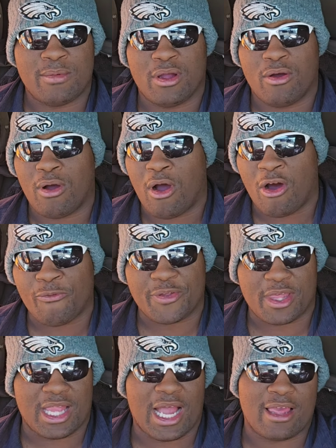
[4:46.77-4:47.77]
You know,
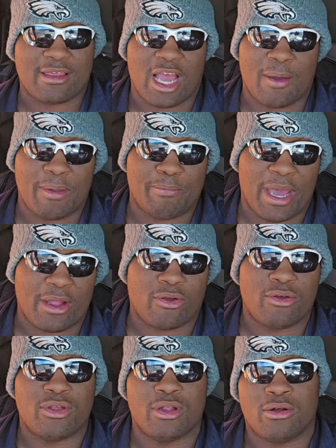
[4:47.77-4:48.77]
offensive line's got to be
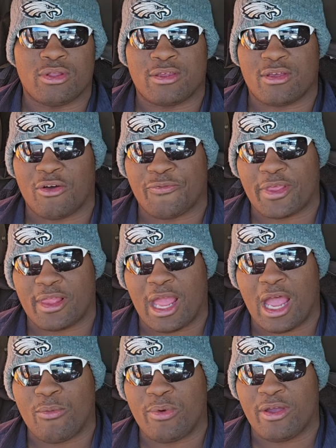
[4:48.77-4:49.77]
better. You know, this offensive
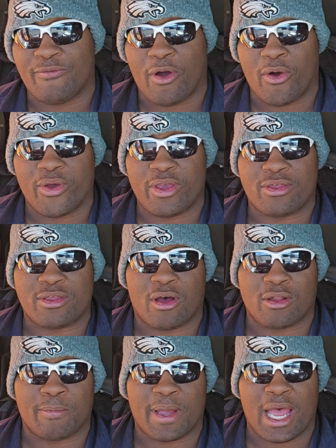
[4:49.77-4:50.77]
line, we have always
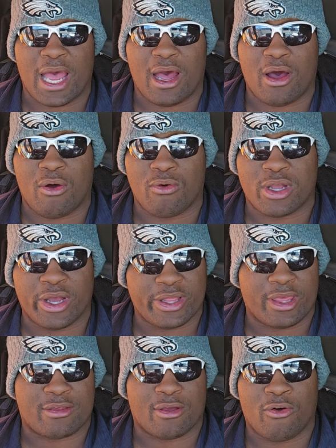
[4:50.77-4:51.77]
talked about how good
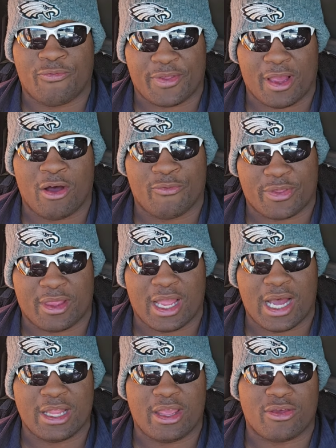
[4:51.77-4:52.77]
this offensive
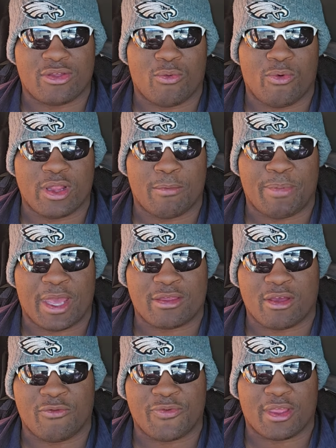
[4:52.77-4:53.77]
line is. They're one of the
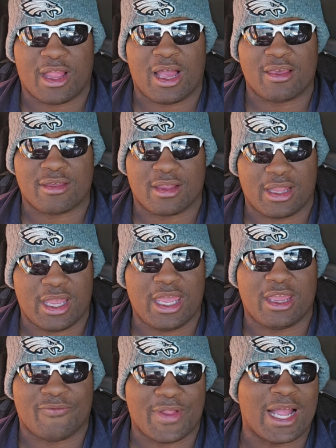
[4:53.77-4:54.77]
best offensive lines in the
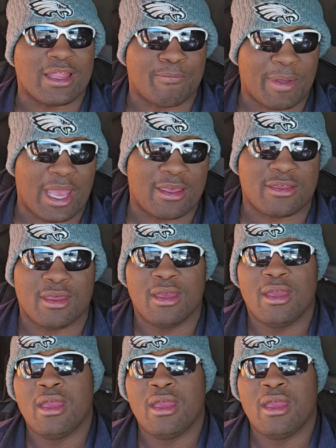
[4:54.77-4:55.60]
league, if not the best.